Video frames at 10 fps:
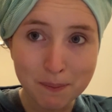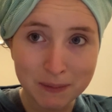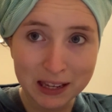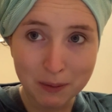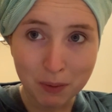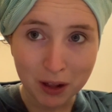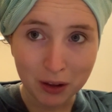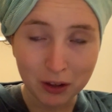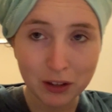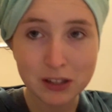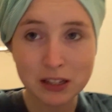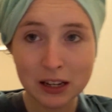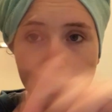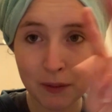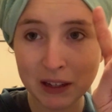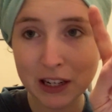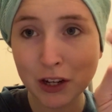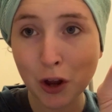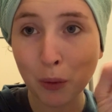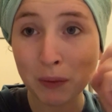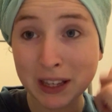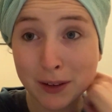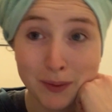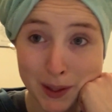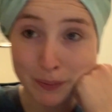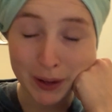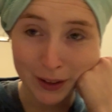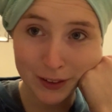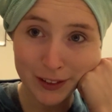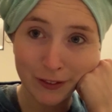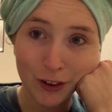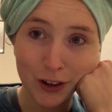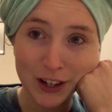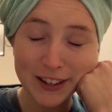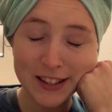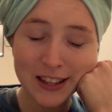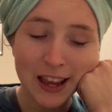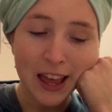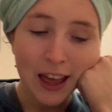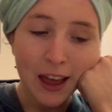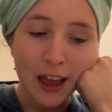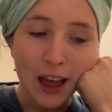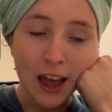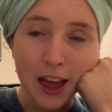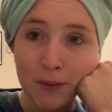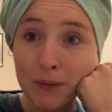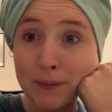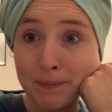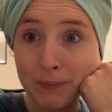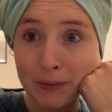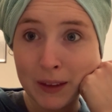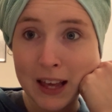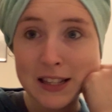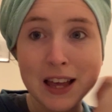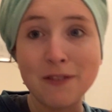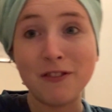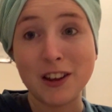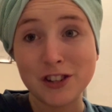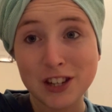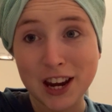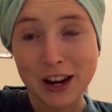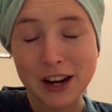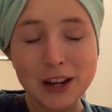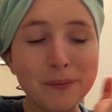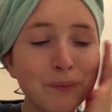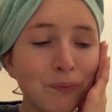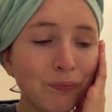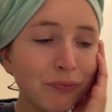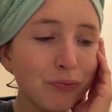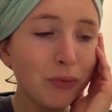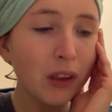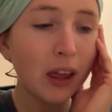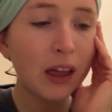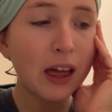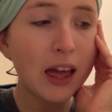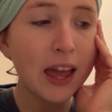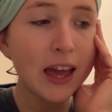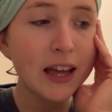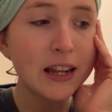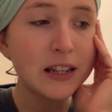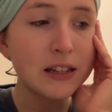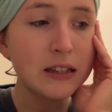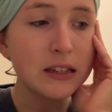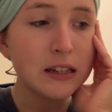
meatballs. I mean, no meat meatballs, of course. Because I'm vegetarian, and